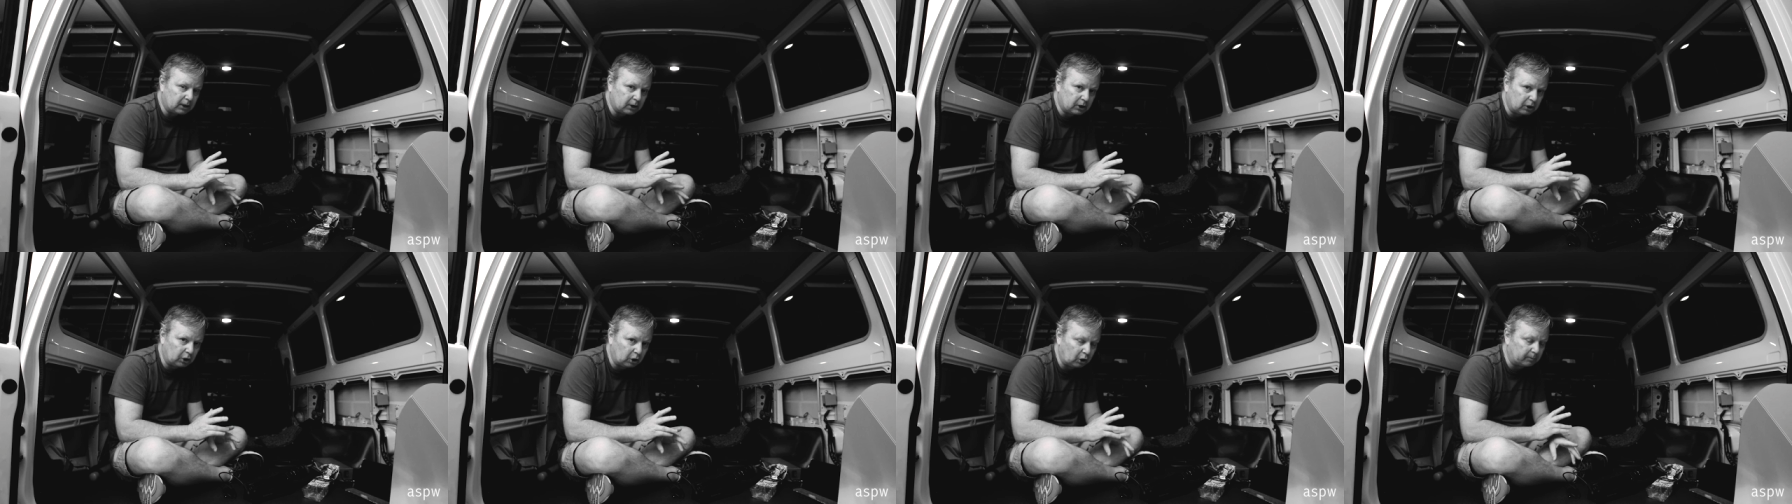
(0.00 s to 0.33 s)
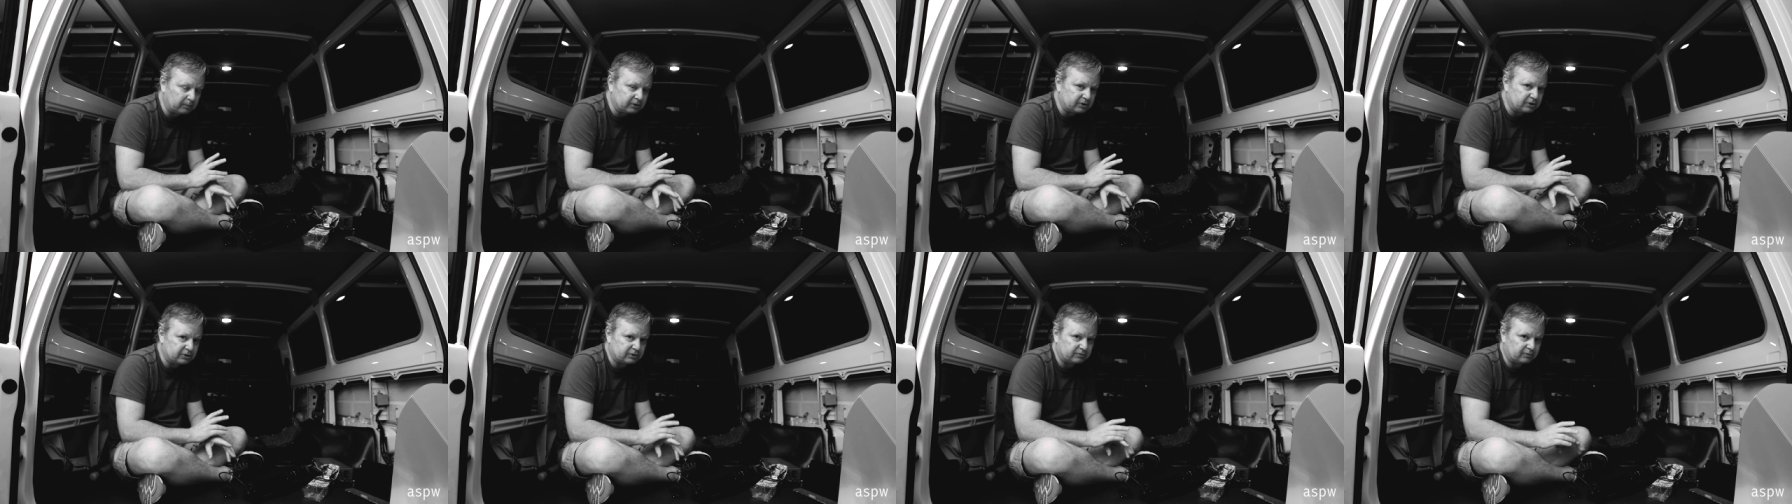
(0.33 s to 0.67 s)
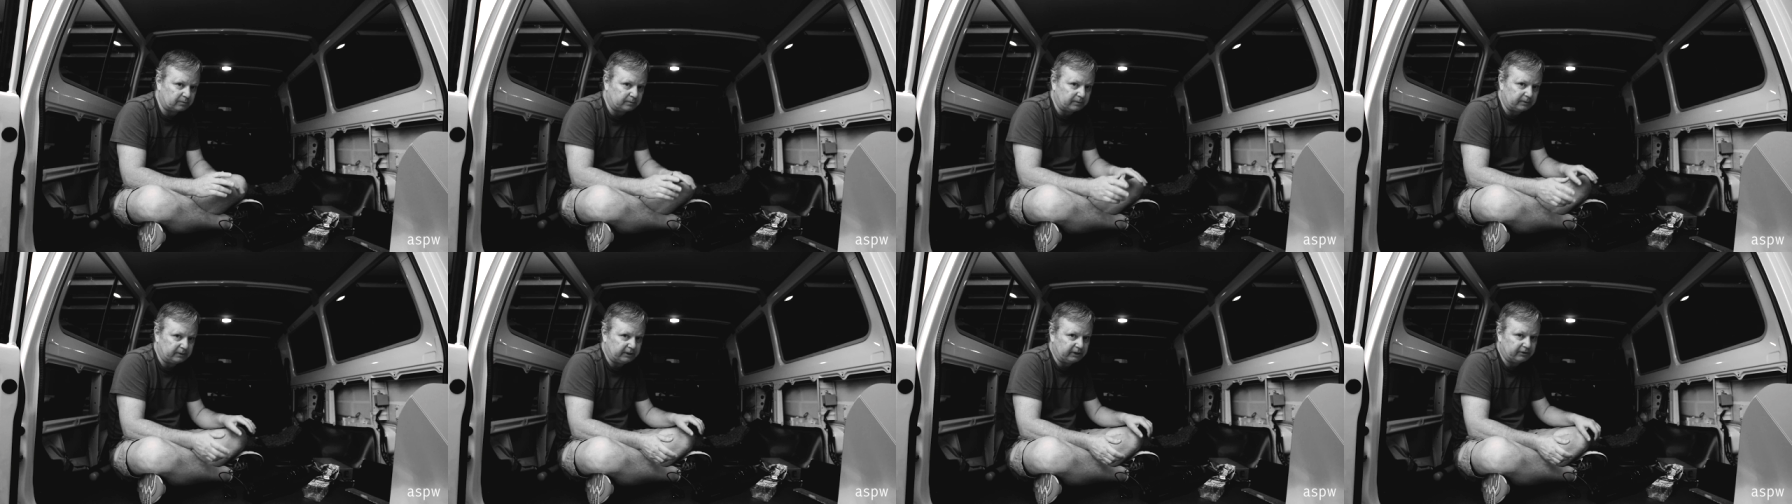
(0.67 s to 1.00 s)
kilometers
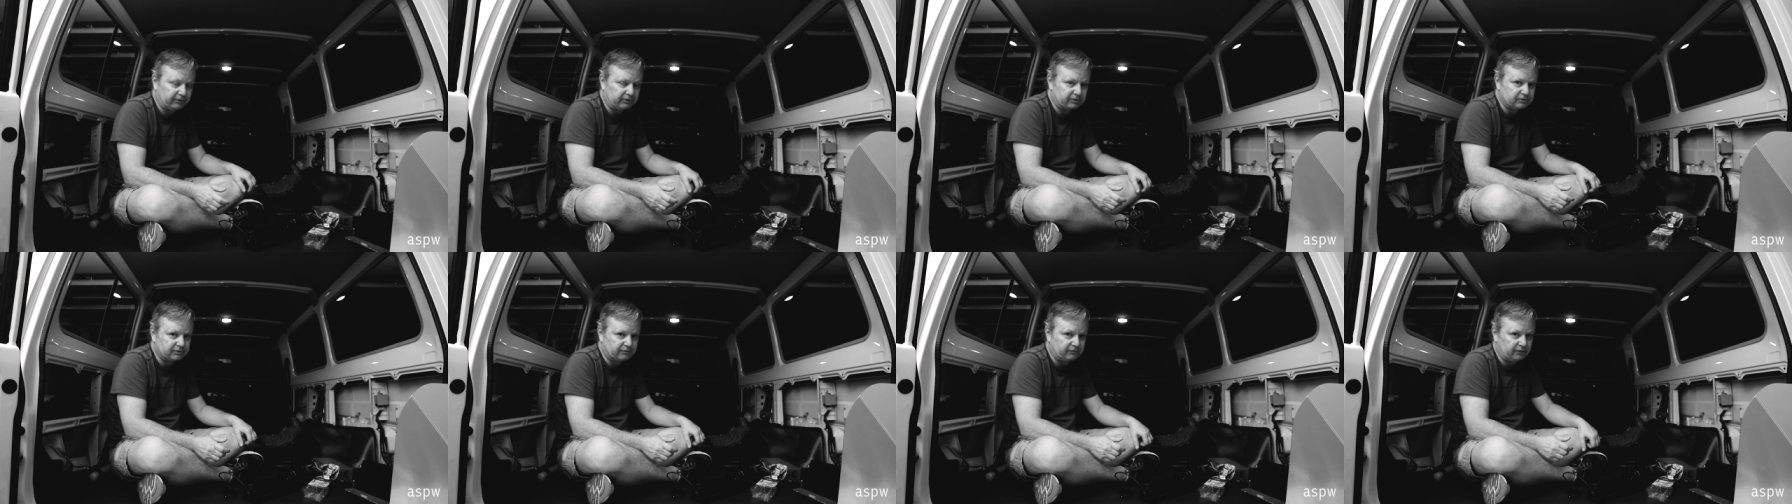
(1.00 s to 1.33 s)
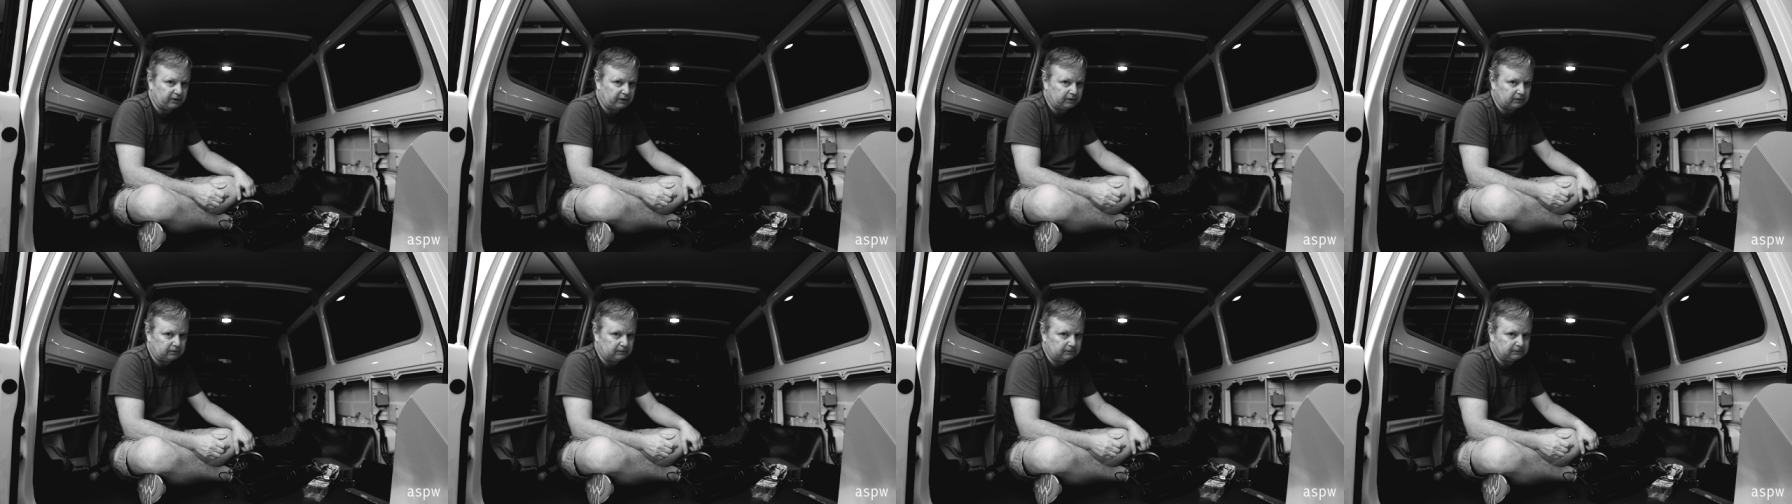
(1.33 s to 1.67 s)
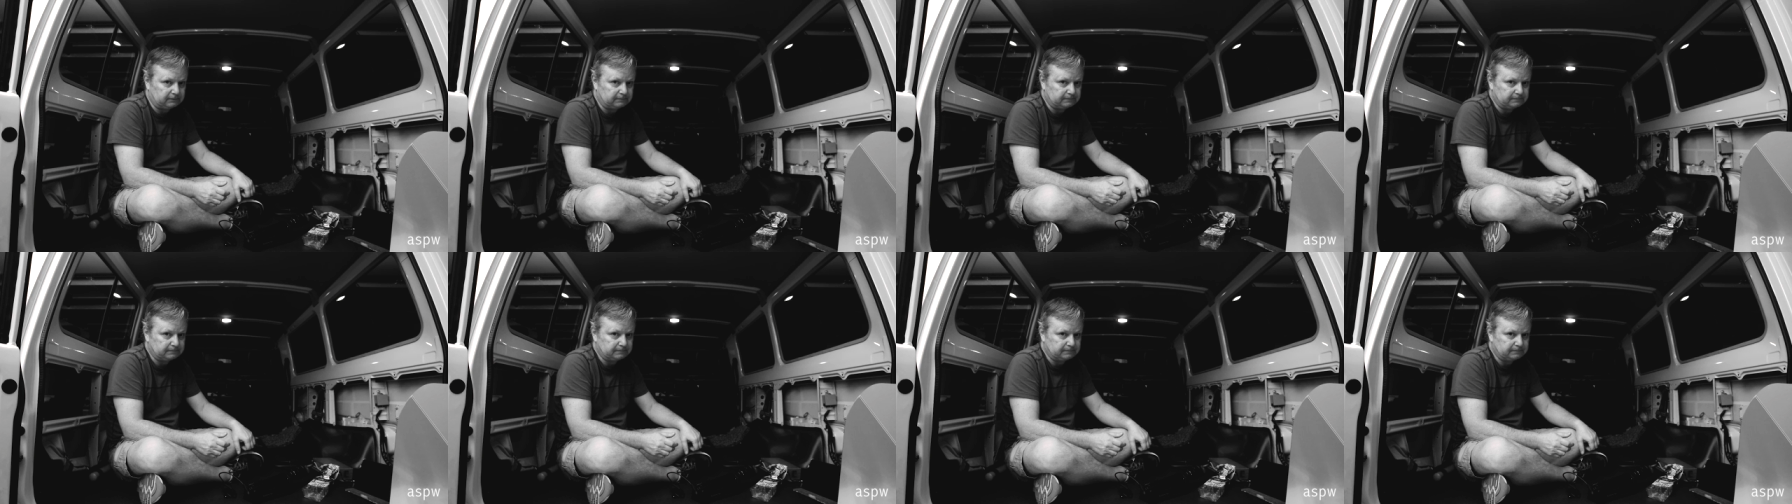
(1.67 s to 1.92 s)
from the nearest vehicle.